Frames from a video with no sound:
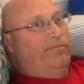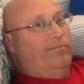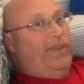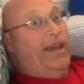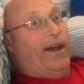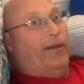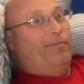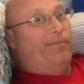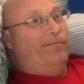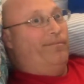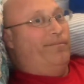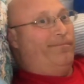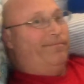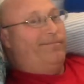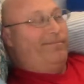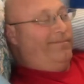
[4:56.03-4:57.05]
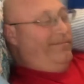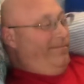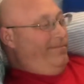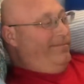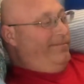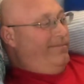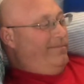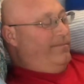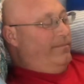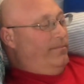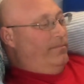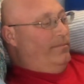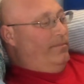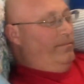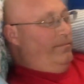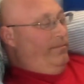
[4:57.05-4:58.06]

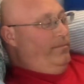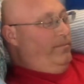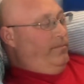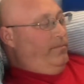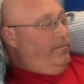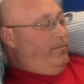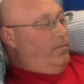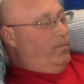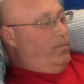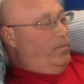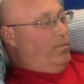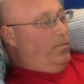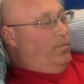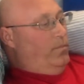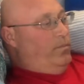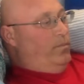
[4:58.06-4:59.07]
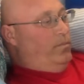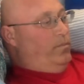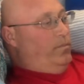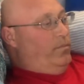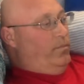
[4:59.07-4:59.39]
This person isn't speaking.